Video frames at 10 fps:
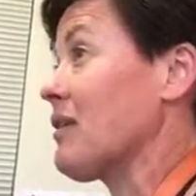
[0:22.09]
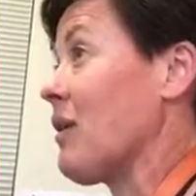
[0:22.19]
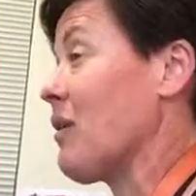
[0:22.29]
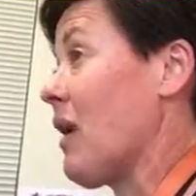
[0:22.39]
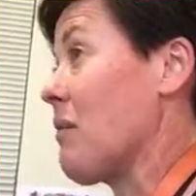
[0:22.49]

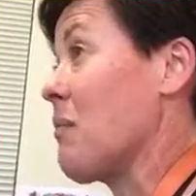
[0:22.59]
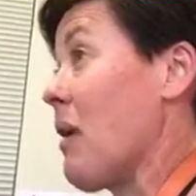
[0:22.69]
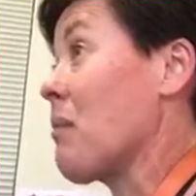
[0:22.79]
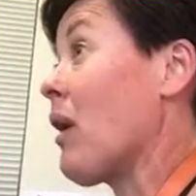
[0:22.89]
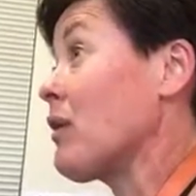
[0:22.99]
So I
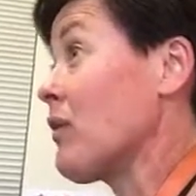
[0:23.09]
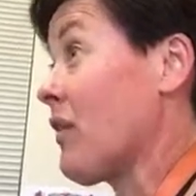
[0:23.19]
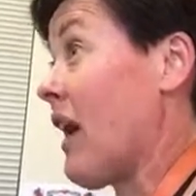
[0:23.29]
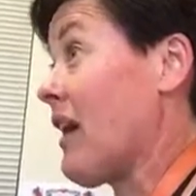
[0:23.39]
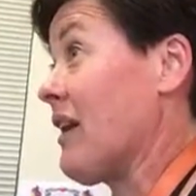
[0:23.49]
applaud you
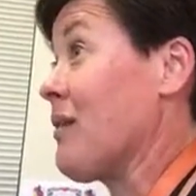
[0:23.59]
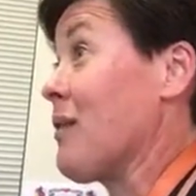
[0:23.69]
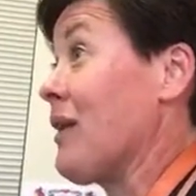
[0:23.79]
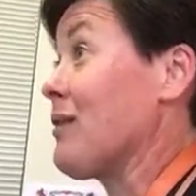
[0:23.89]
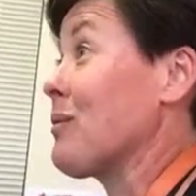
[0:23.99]
for that.
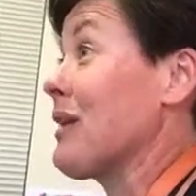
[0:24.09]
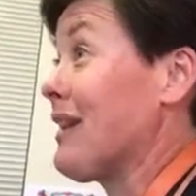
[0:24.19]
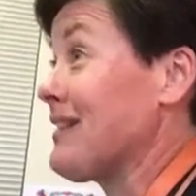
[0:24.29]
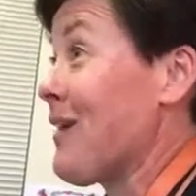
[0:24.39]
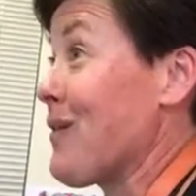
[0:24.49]
And it's really
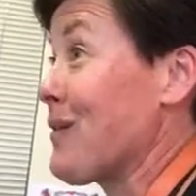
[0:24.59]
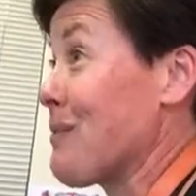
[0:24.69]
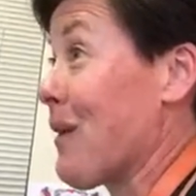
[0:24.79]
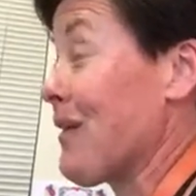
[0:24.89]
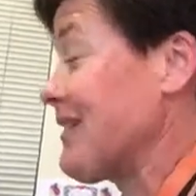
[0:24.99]
nice to have you as
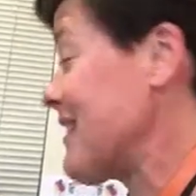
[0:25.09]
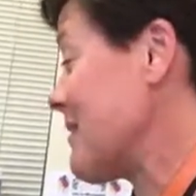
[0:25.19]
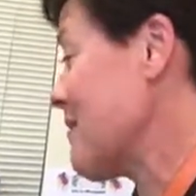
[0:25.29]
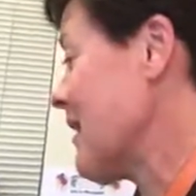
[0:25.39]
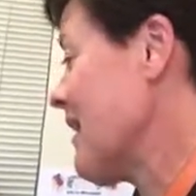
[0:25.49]
part of the
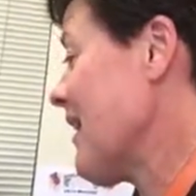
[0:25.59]
team,